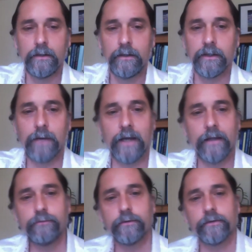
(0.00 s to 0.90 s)
Now, my
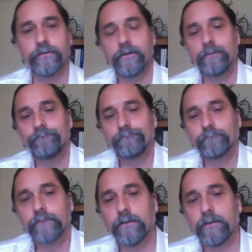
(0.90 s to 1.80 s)
interest
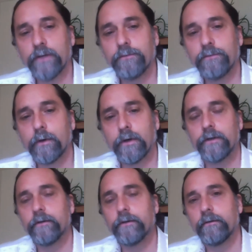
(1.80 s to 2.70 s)
is much more
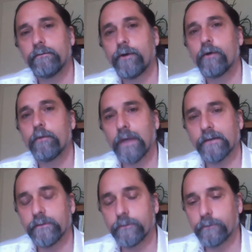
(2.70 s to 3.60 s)
in folk
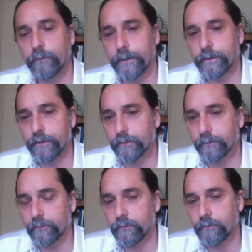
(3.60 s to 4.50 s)
medicine
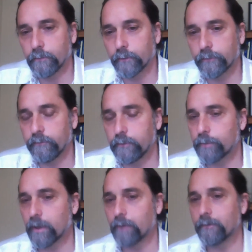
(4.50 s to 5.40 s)
traditions, as most of you
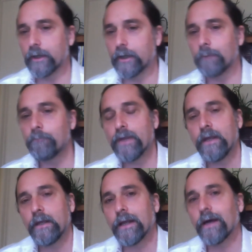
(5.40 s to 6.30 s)
probably know,
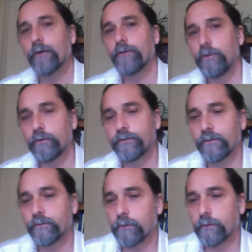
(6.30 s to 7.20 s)
and how to use
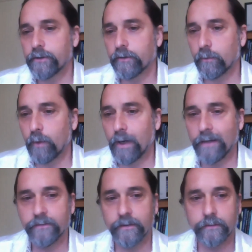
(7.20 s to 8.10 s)
these traditions
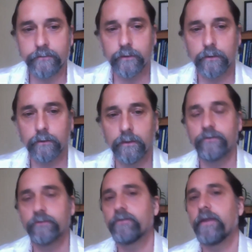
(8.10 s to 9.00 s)
wisely. So let's
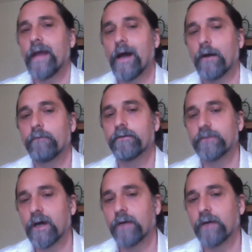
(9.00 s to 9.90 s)
just stay out of this
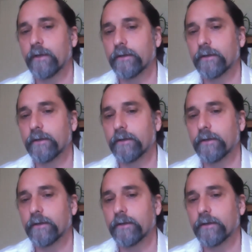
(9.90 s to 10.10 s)
conflict